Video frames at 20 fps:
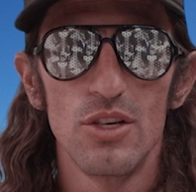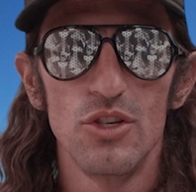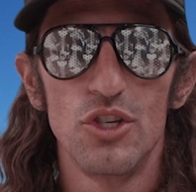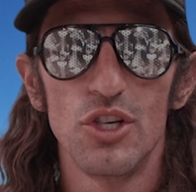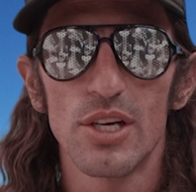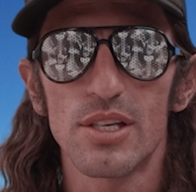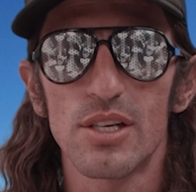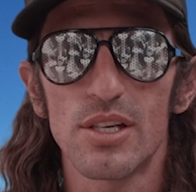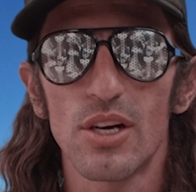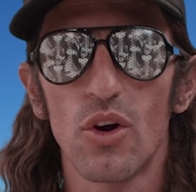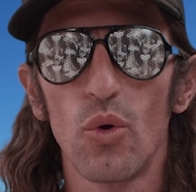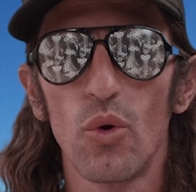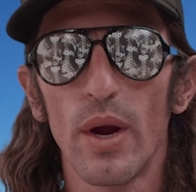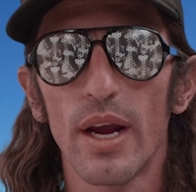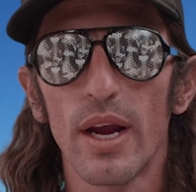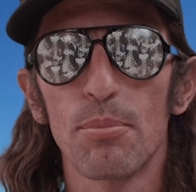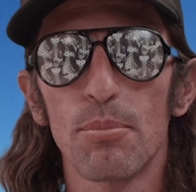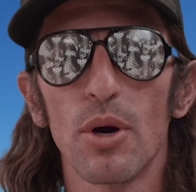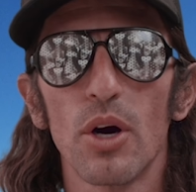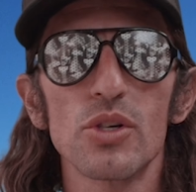Just a
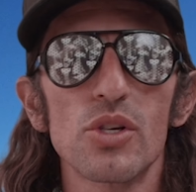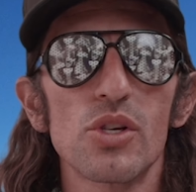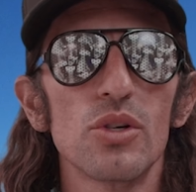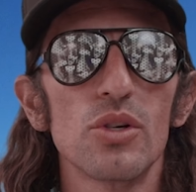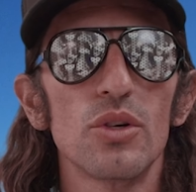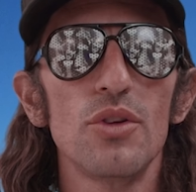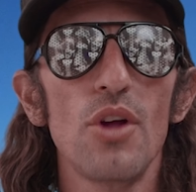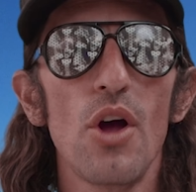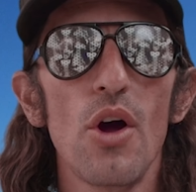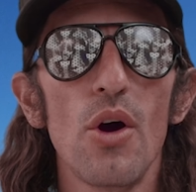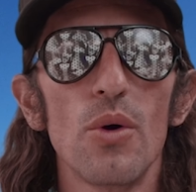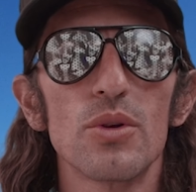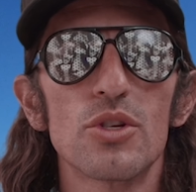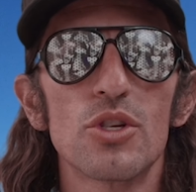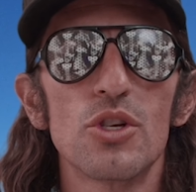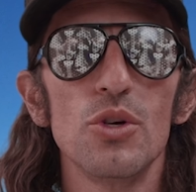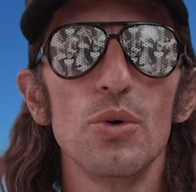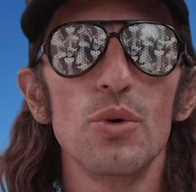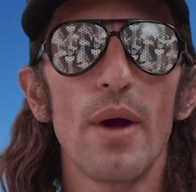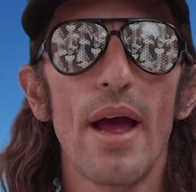quick personal note
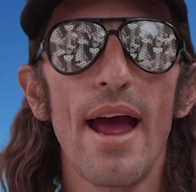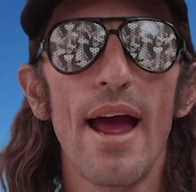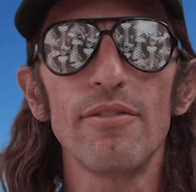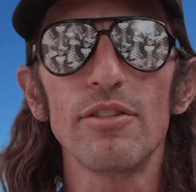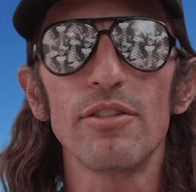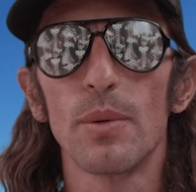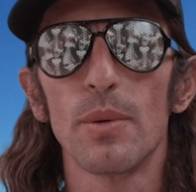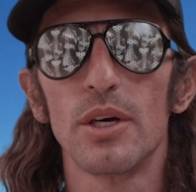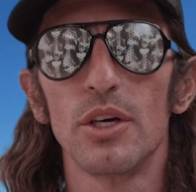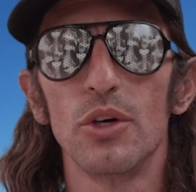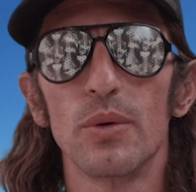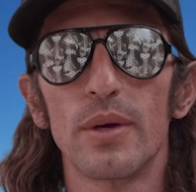to everyone who